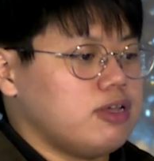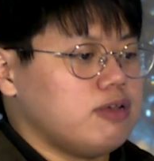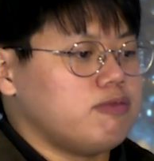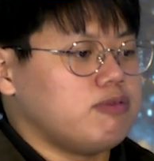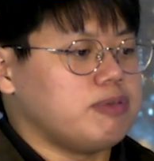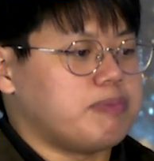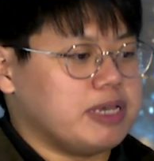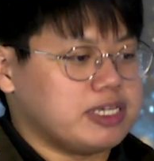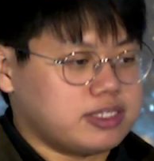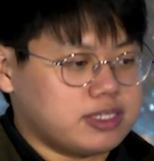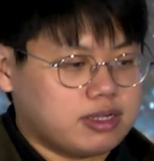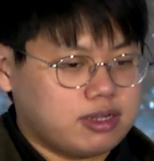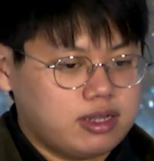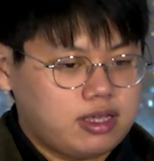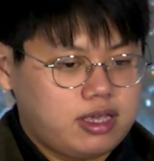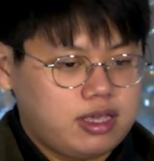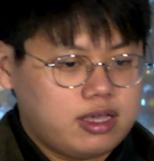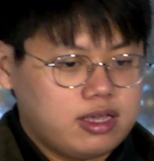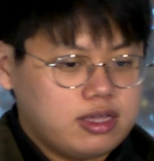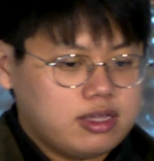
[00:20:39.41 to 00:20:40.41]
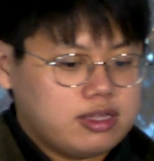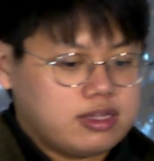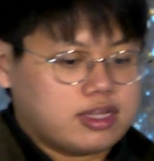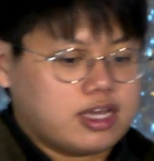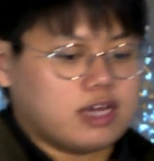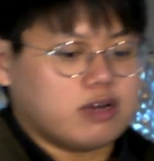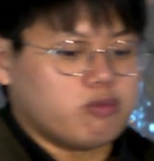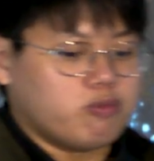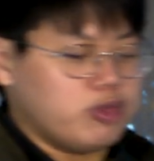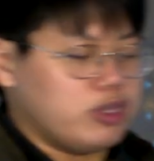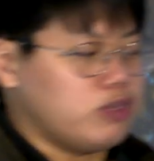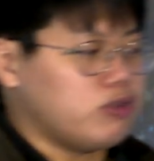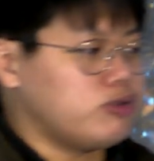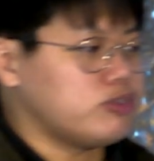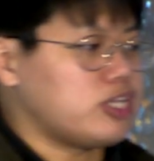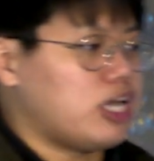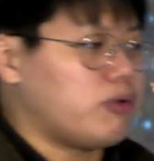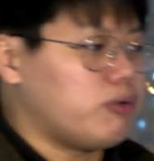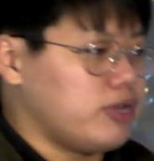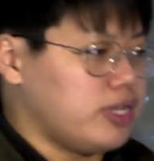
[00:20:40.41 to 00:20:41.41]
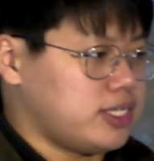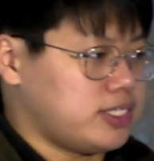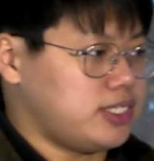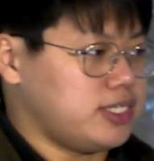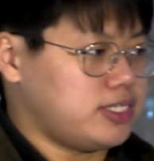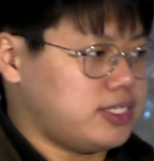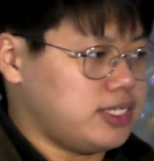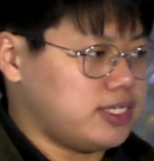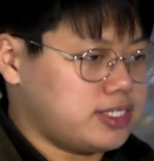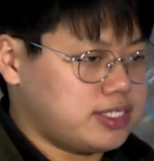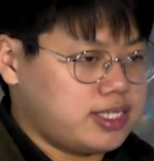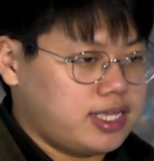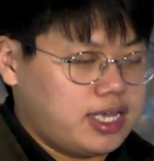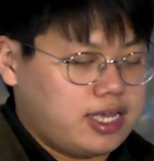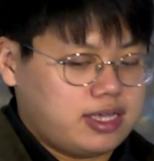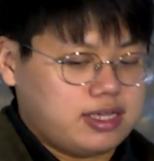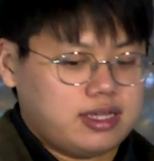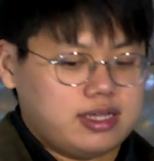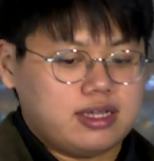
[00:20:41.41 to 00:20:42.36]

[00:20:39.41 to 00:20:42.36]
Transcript: We basically kind of reuse our existing stack,